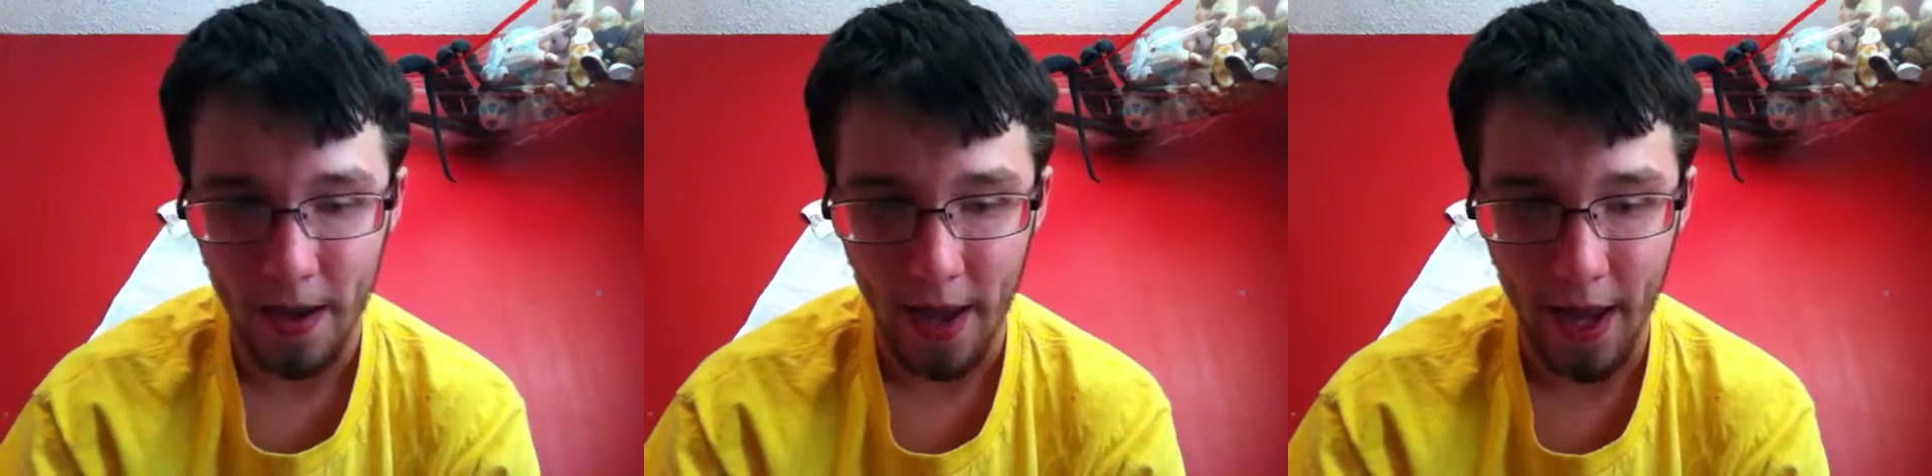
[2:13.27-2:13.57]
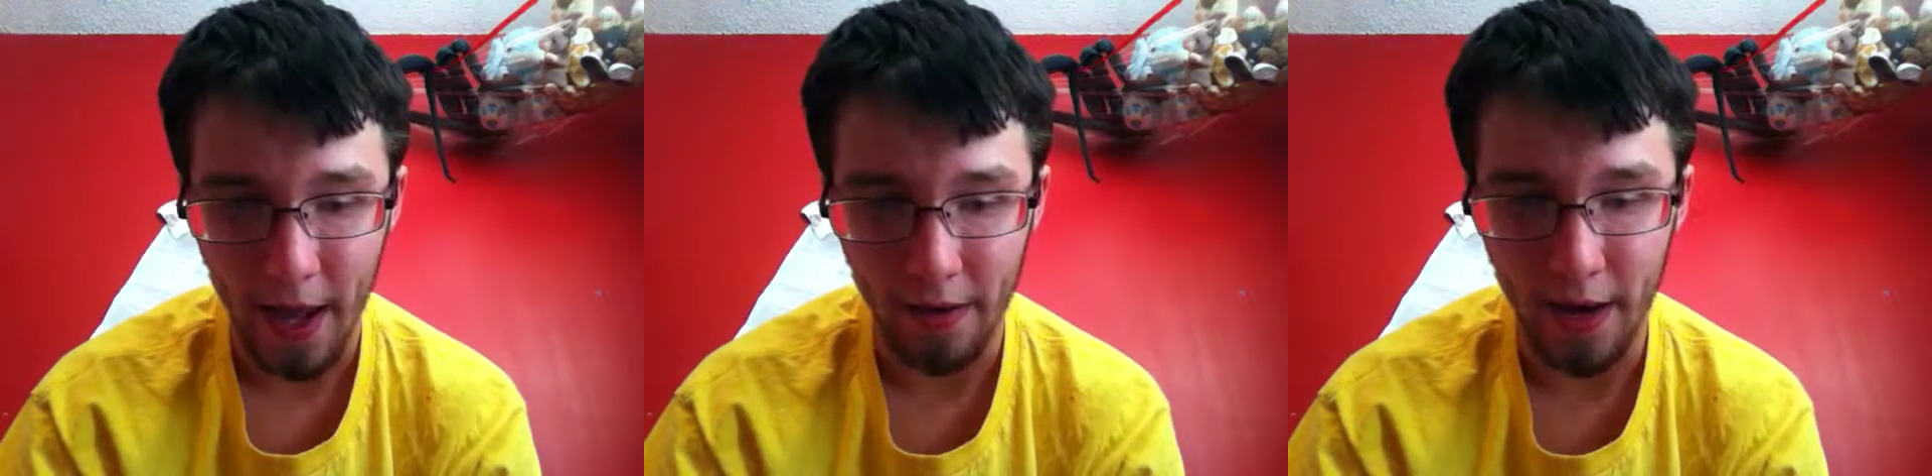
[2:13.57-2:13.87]

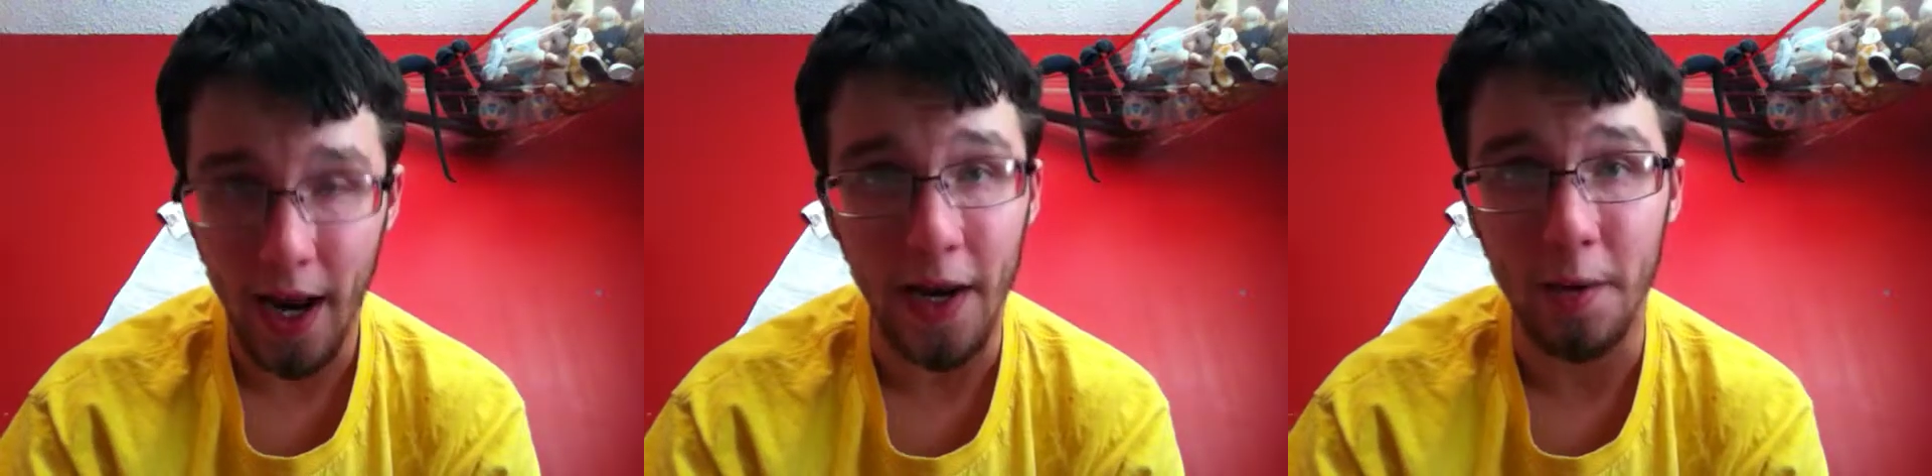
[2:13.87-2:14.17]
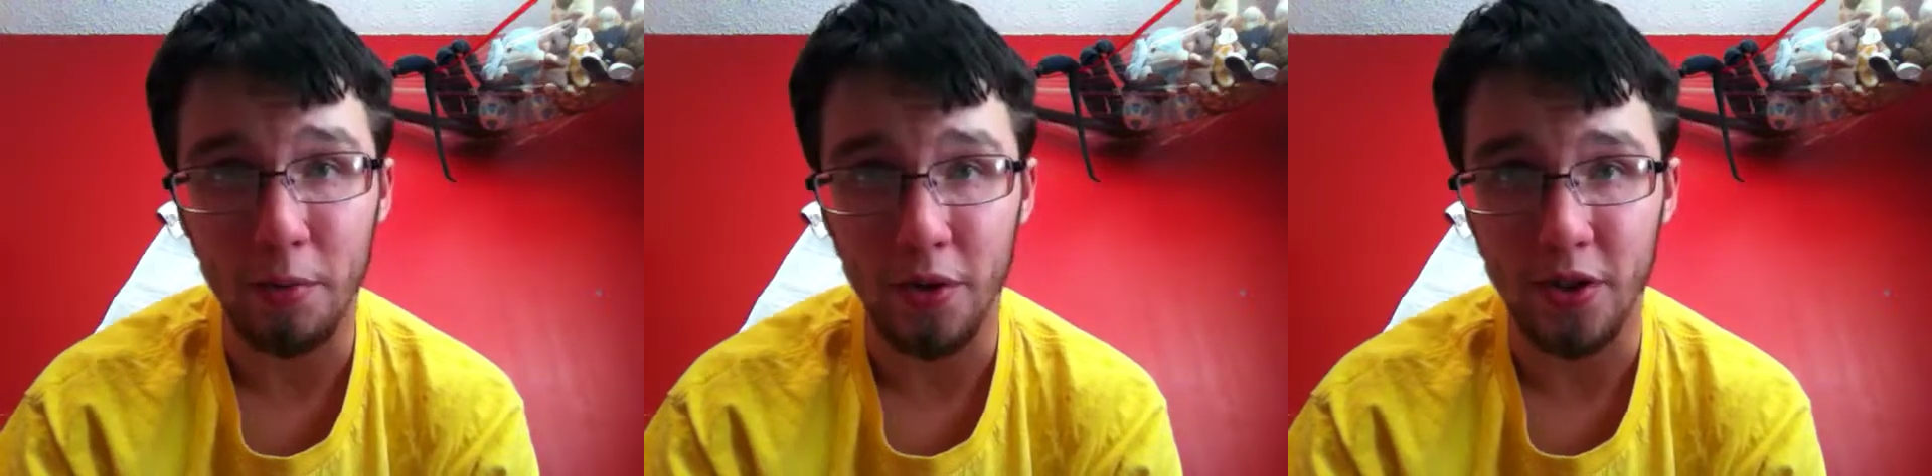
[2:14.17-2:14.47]
and
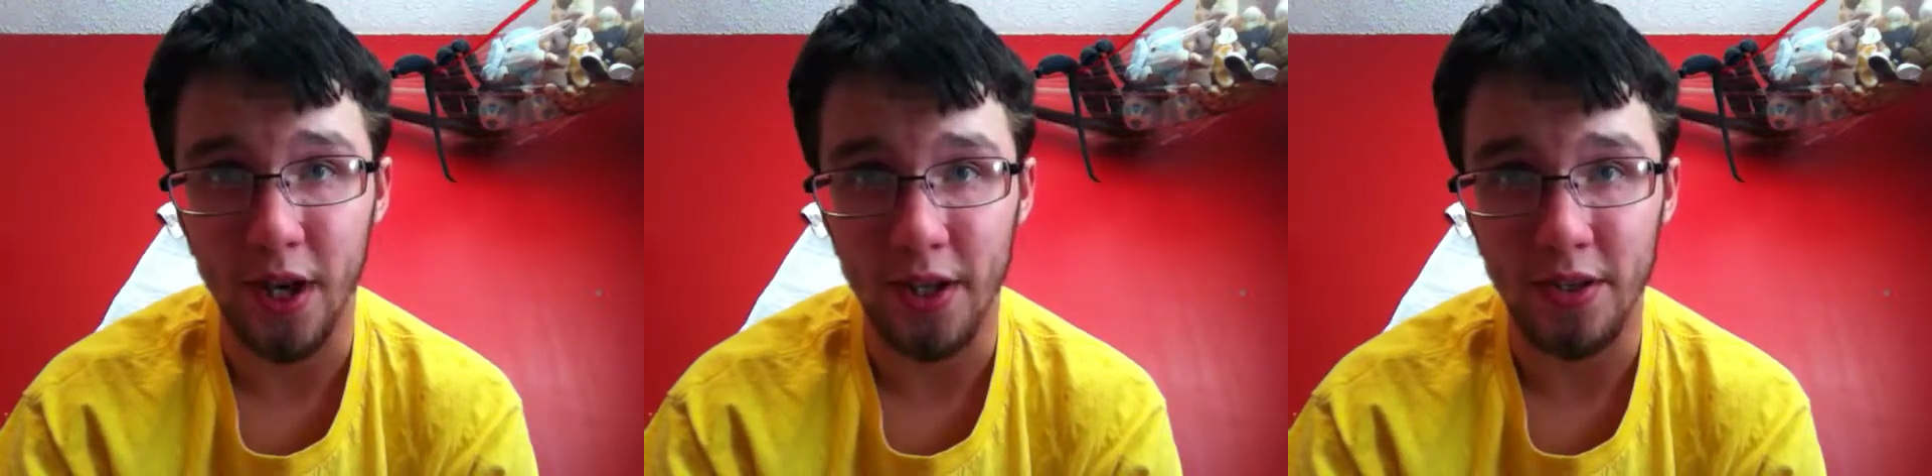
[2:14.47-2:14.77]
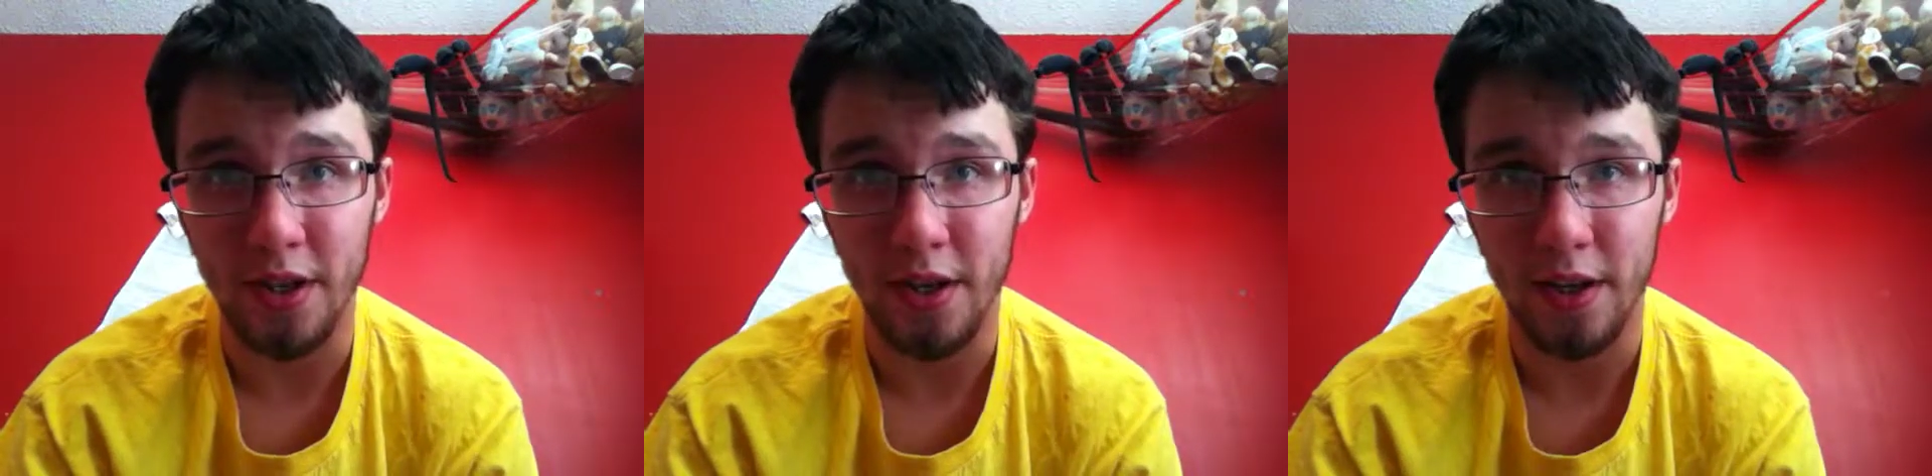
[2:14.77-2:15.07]

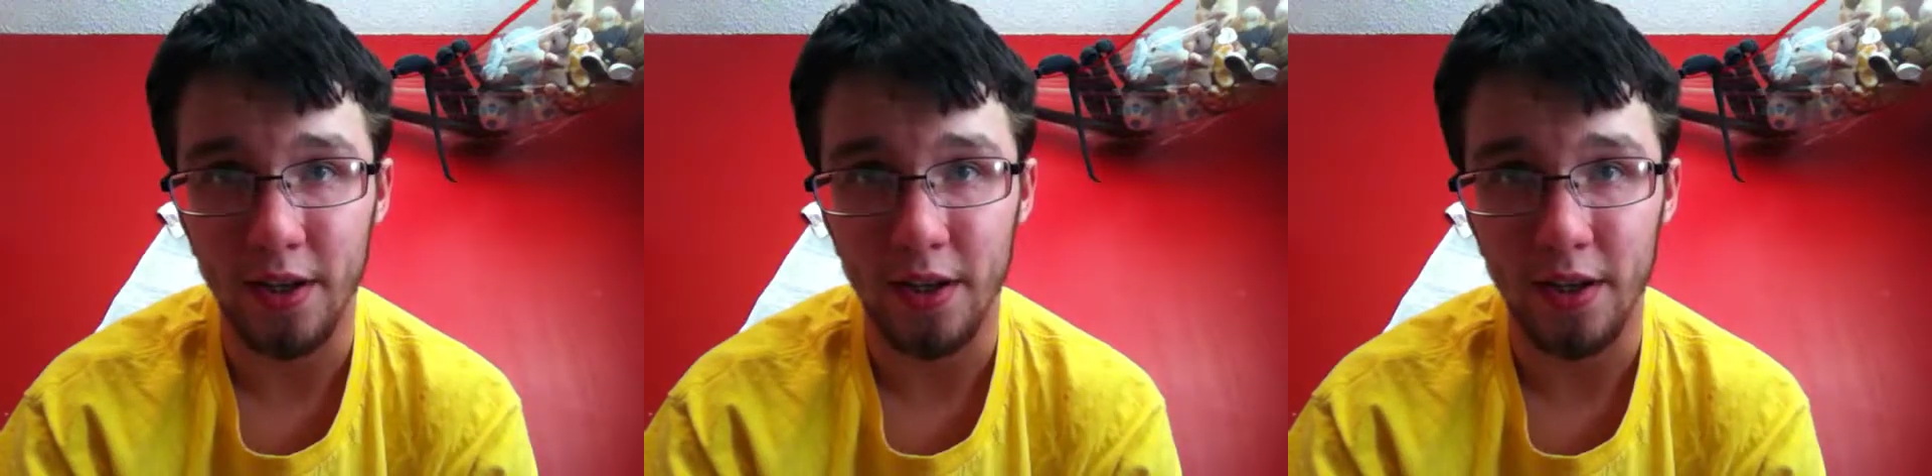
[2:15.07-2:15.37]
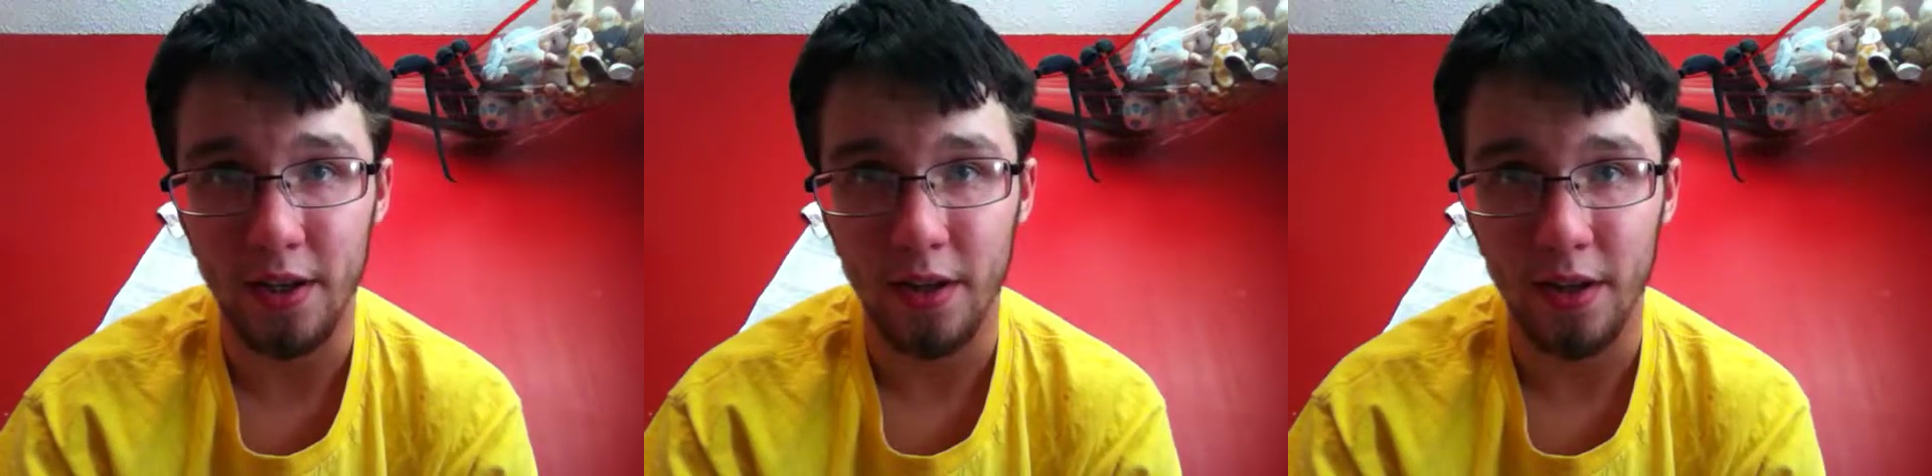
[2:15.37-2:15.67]
80%
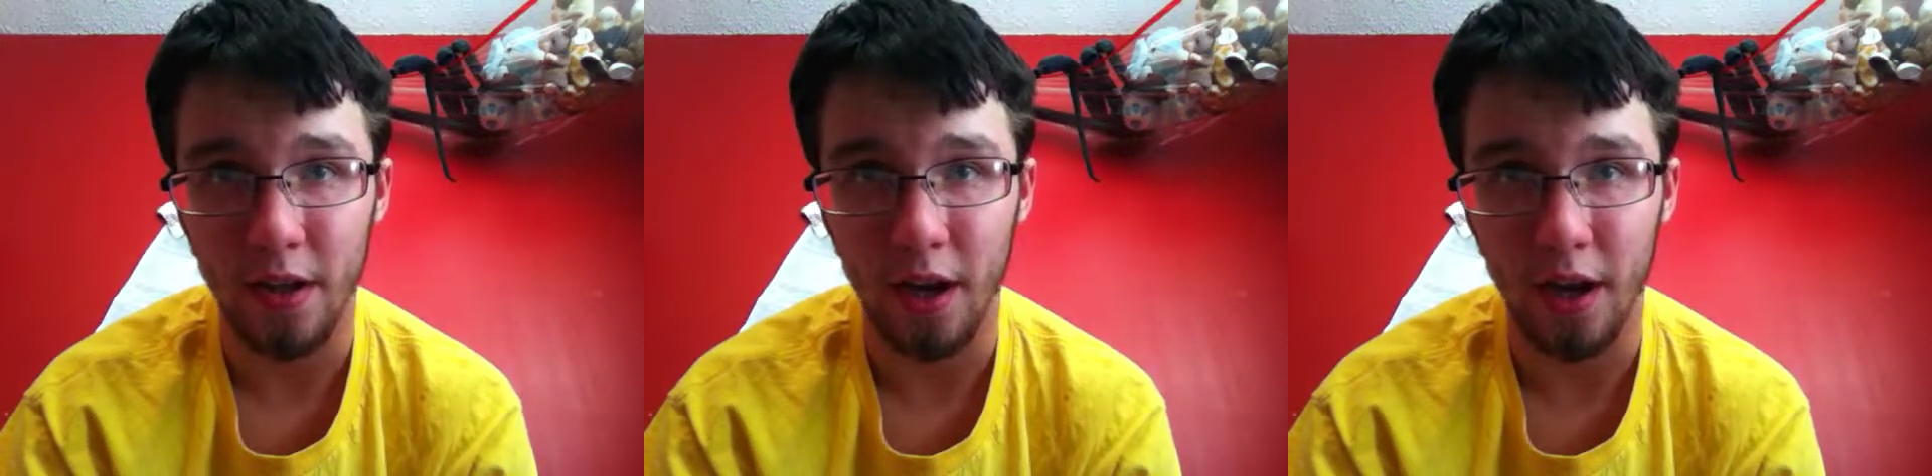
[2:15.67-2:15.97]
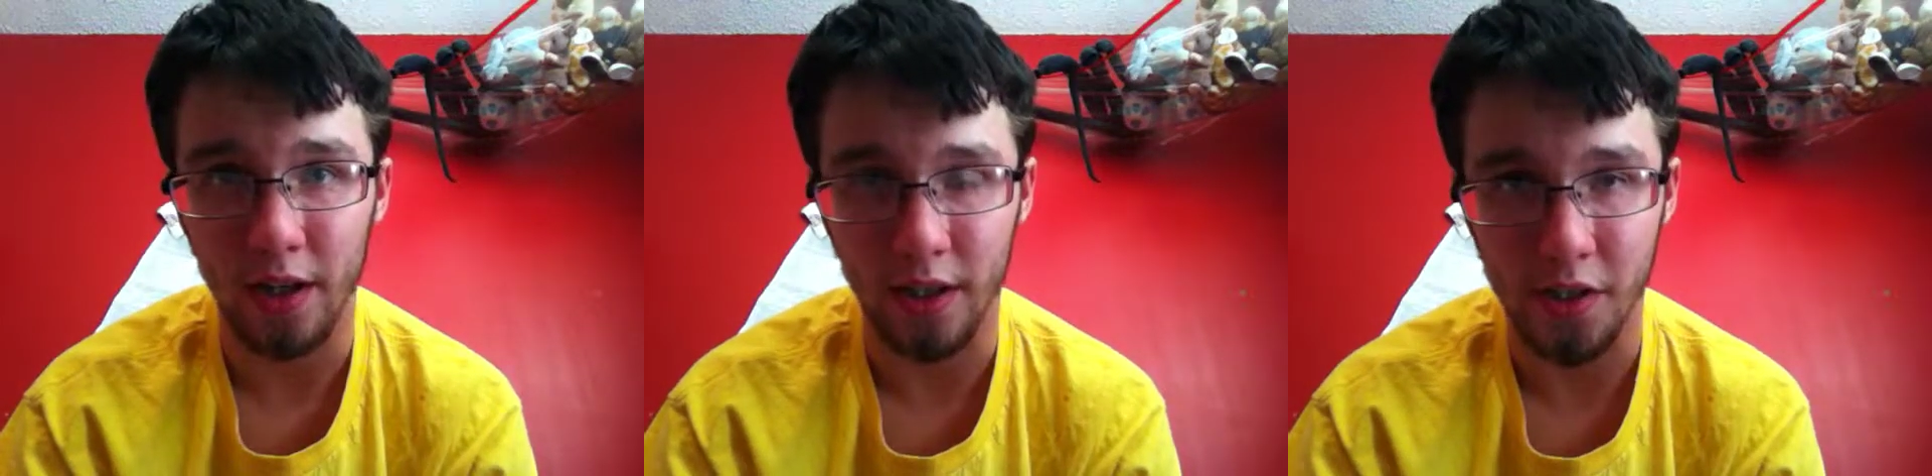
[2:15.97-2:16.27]

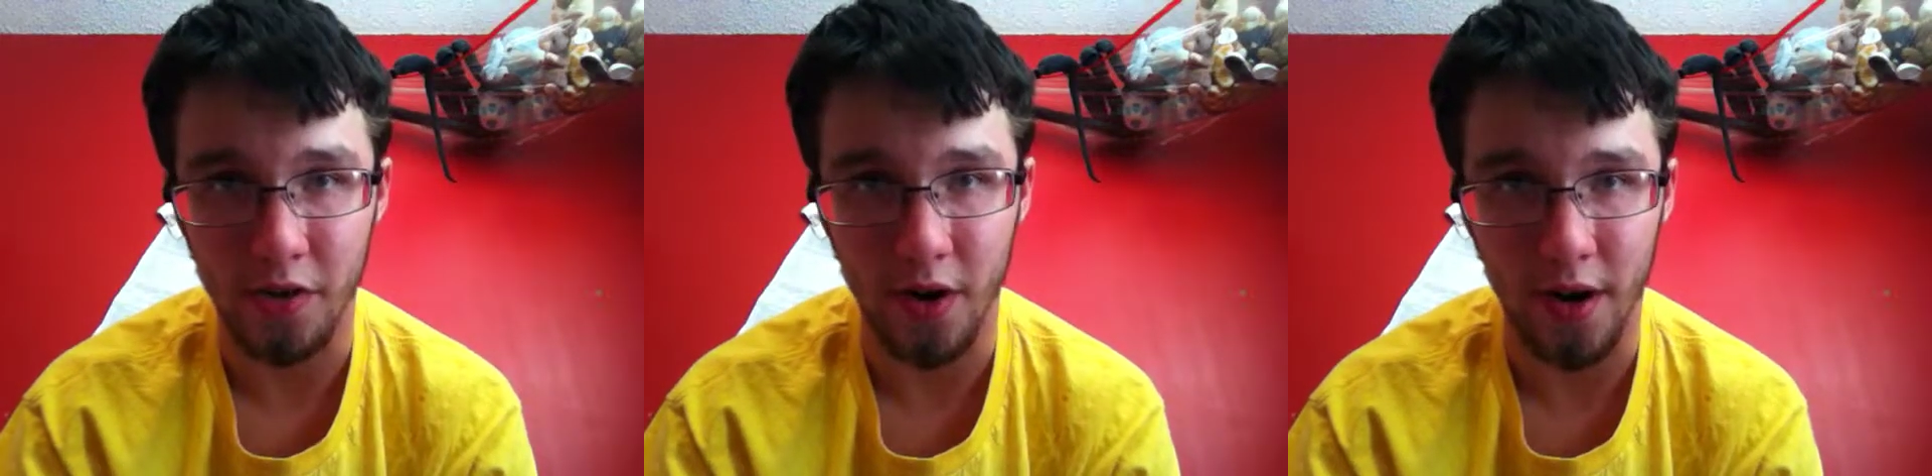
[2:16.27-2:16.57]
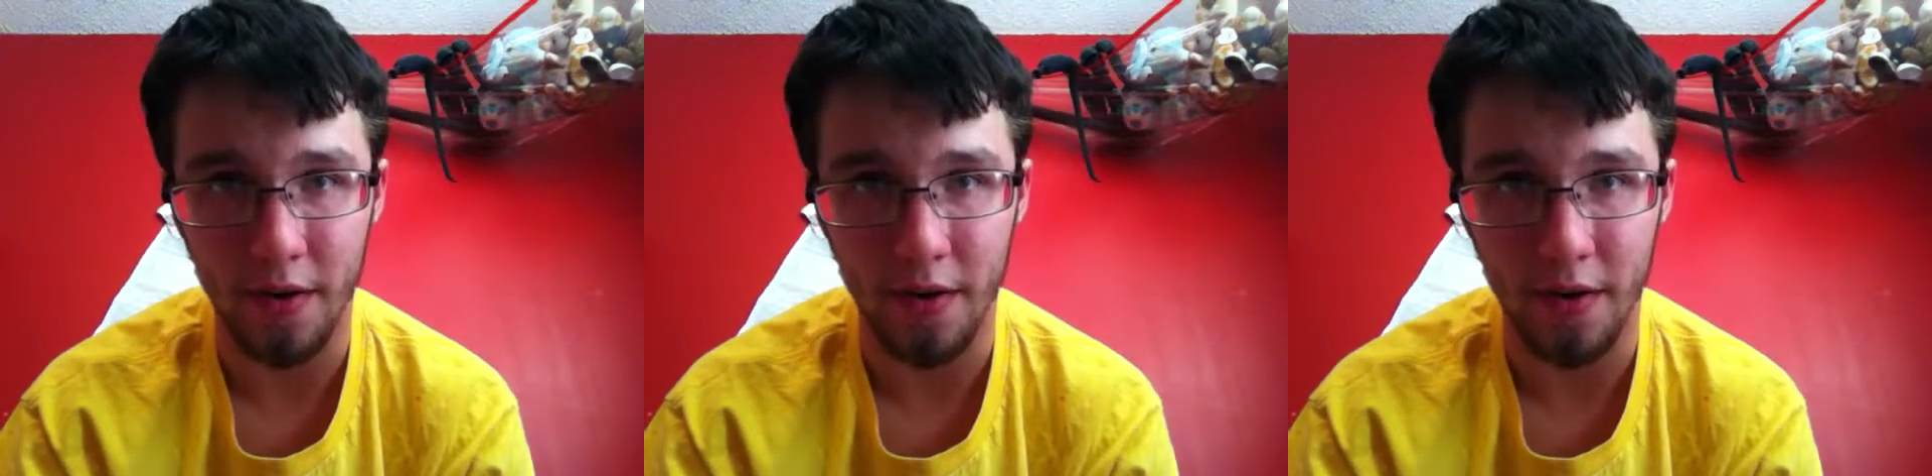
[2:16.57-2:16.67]
glycerin.